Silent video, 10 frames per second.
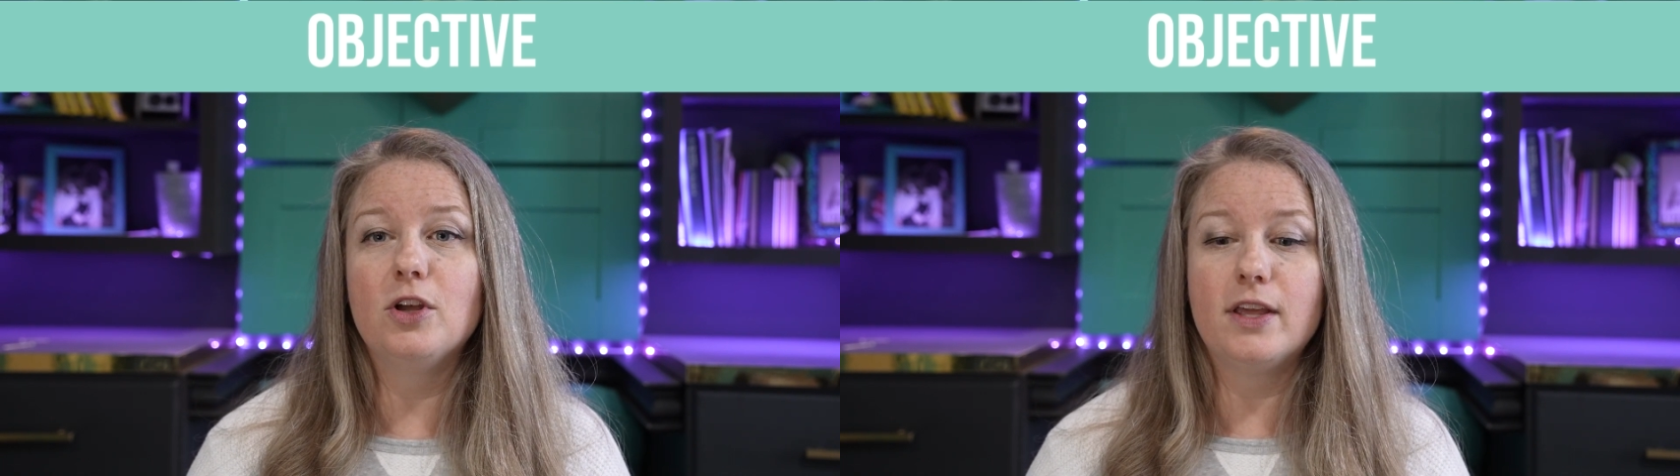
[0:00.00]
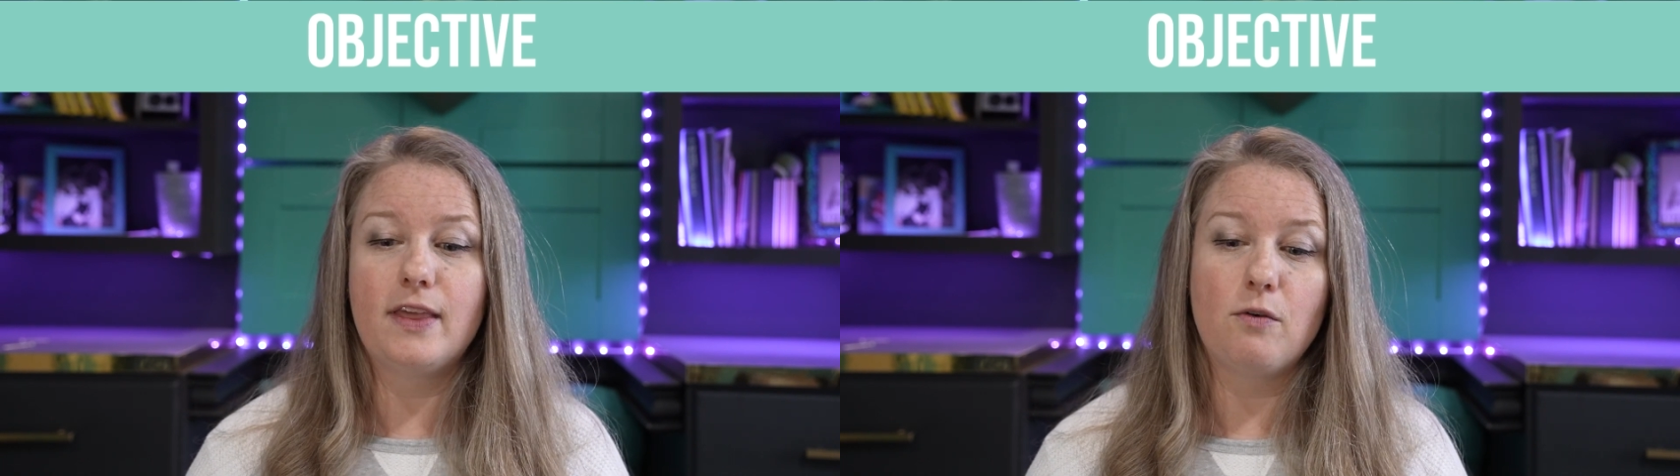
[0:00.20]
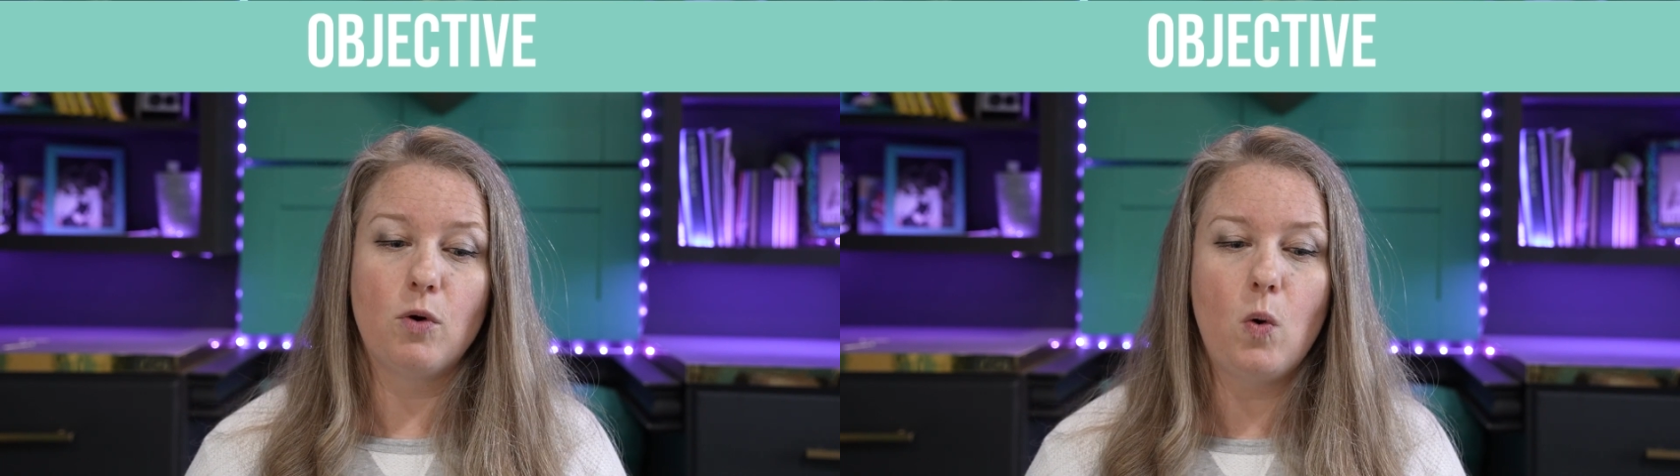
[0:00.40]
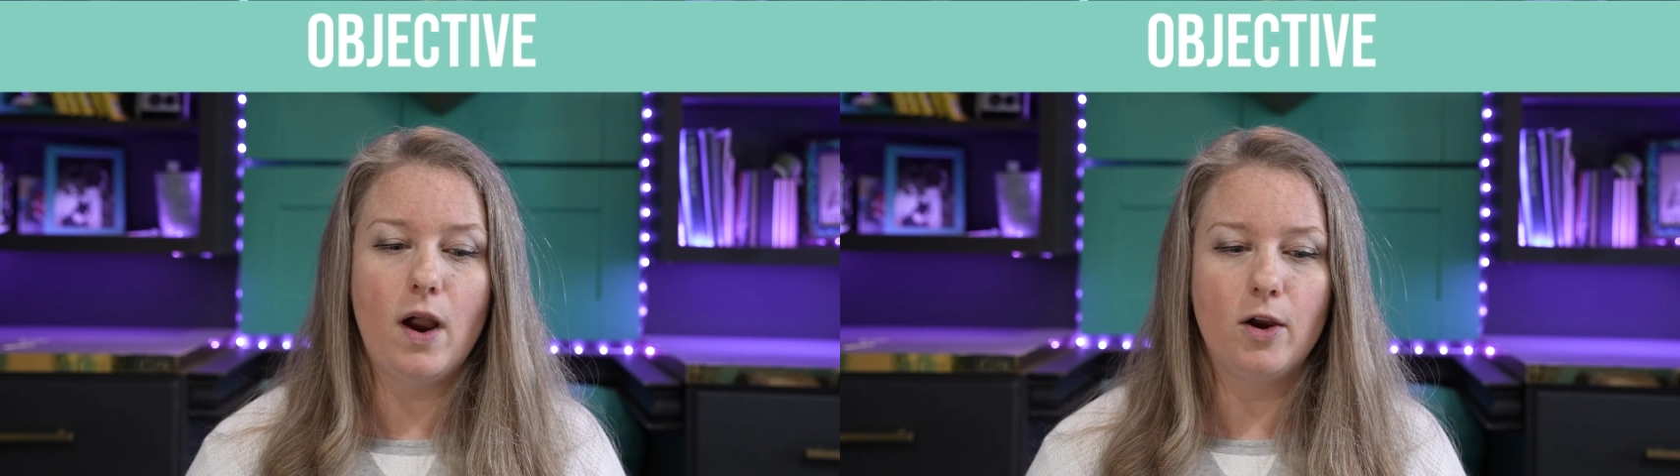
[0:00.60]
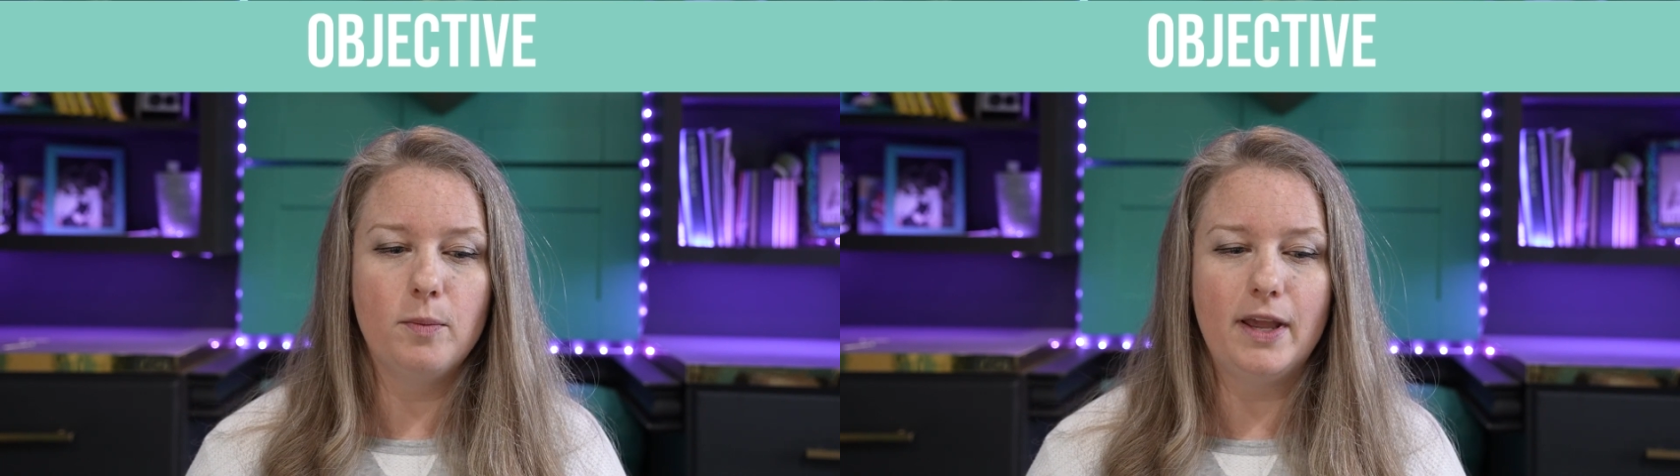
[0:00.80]
look at that
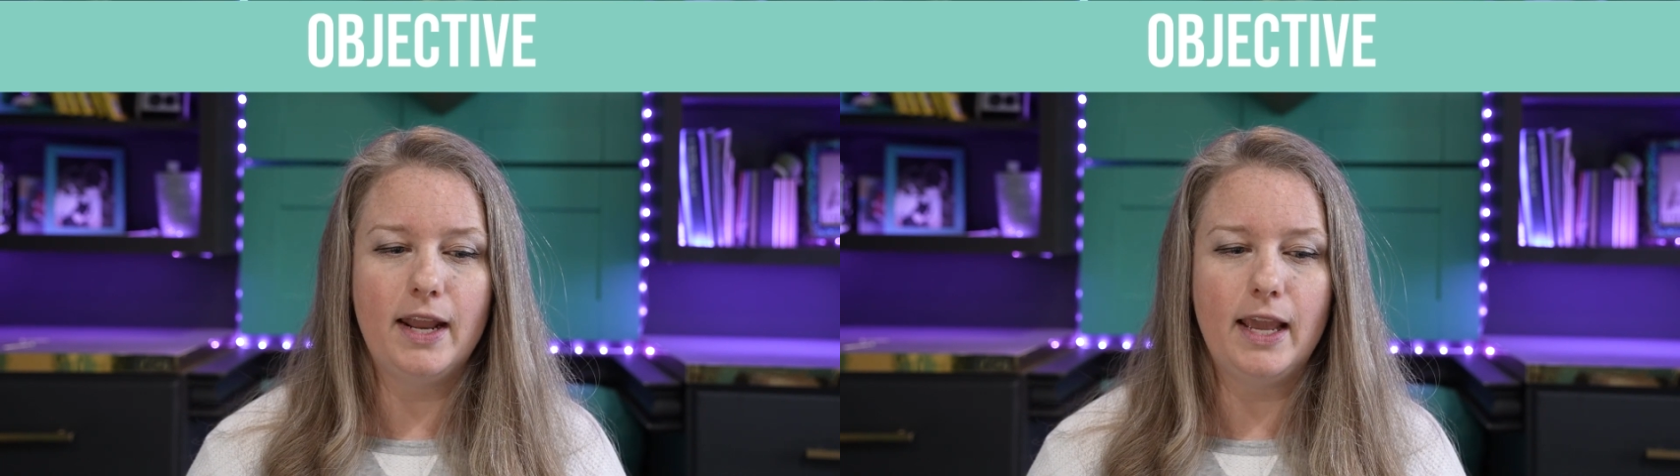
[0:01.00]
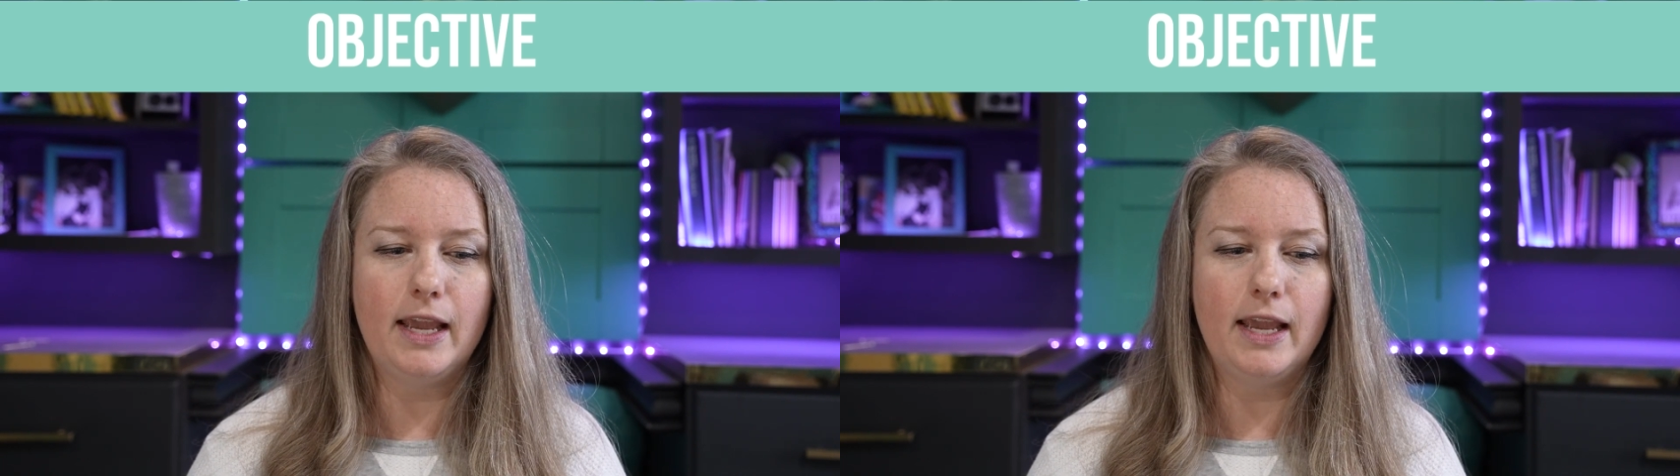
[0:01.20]
requirement